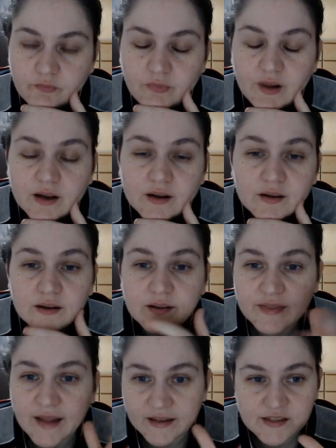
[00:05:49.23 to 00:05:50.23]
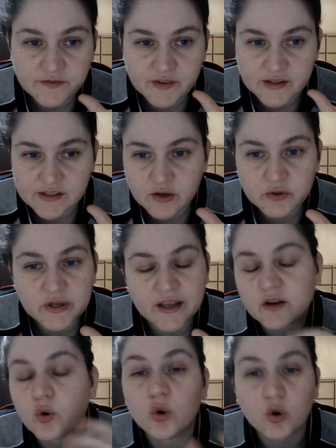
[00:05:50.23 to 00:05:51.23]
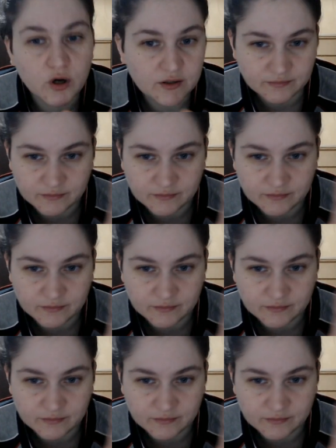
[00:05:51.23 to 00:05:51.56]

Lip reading: Knights of the Zodiac, or